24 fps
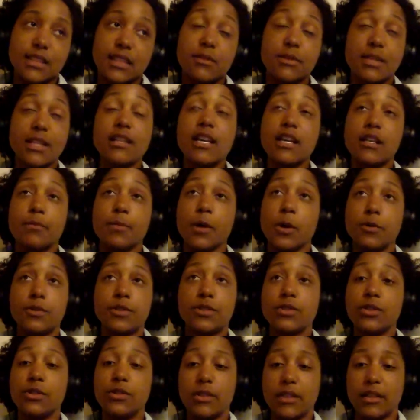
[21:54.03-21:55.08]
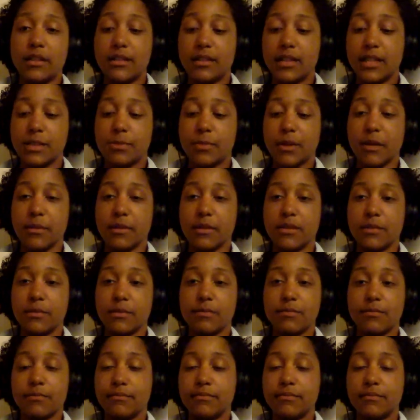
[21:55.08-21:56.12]
there's a lot of post-holing. That's probably
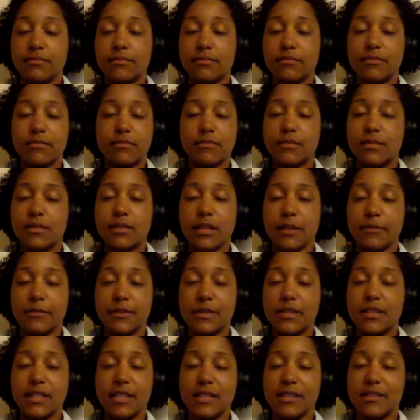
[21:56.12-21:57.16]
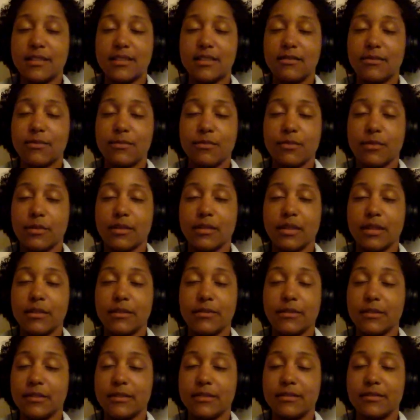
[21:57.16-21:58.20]
the toughest days
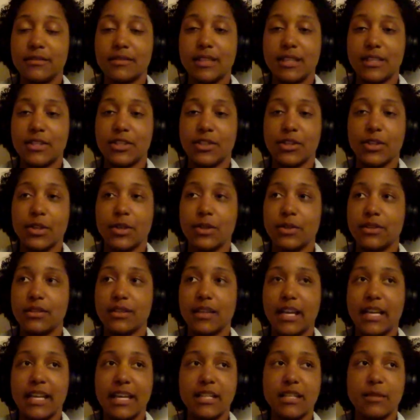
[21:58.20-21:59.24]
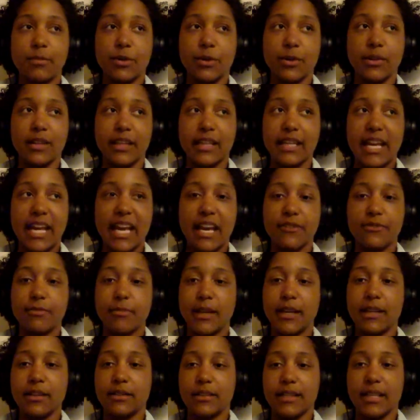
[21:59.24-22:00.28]
ever. Because I end up going like a half
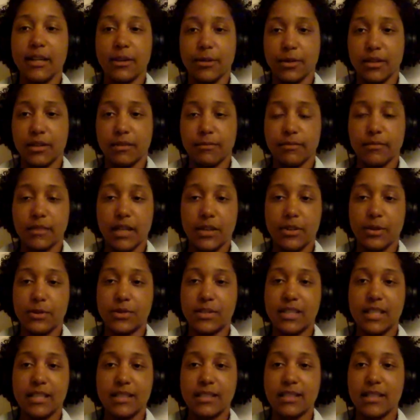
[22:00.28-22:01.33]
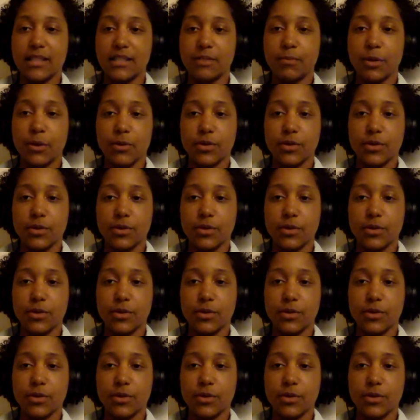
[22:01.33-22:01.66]
mile an hour on those days that I was